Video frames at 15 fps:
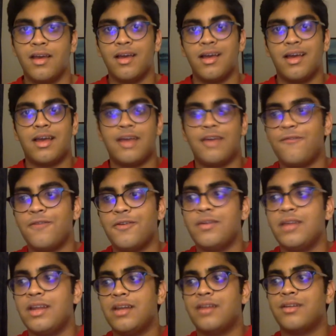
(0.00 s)
If you
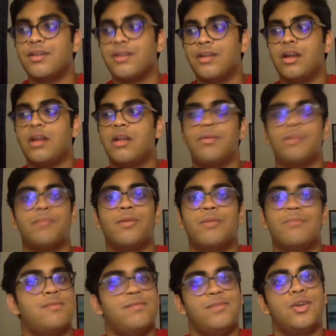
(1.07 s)
need a little bit more,
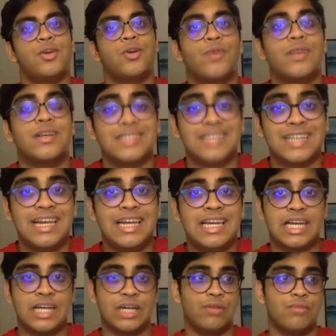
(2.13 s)
maybe you're going
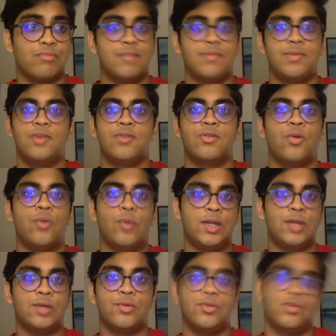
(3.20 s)
sailing, or maybe you're going
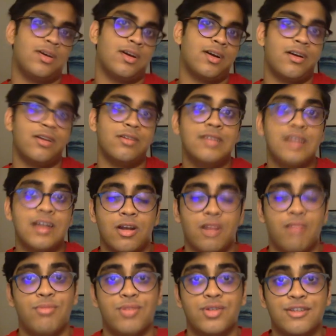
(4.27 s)
to a country
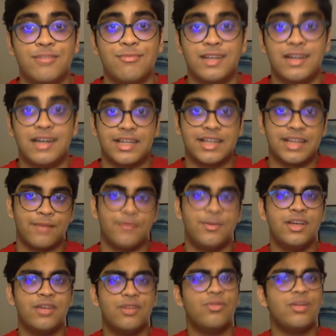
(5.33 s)
club or something like that, where
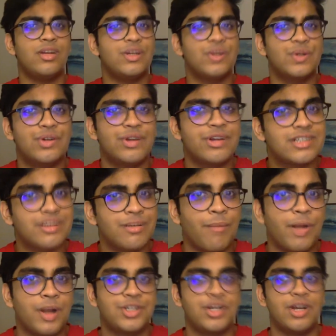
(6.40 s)
you don't need to dress up
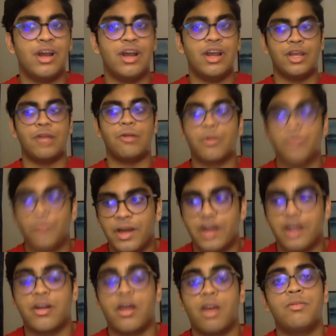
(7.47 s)
much. You could wear
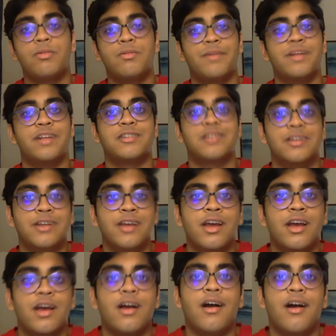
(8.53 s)
a double-breasted
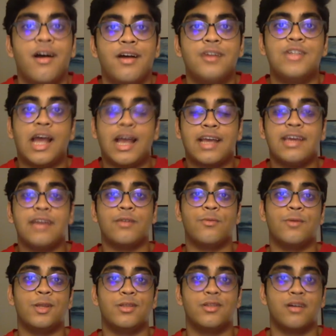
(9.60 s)
jacket
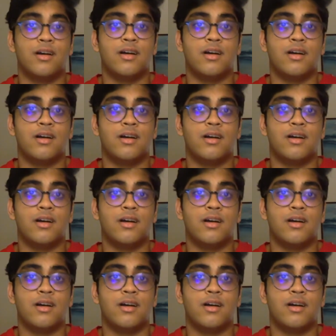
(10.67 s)
with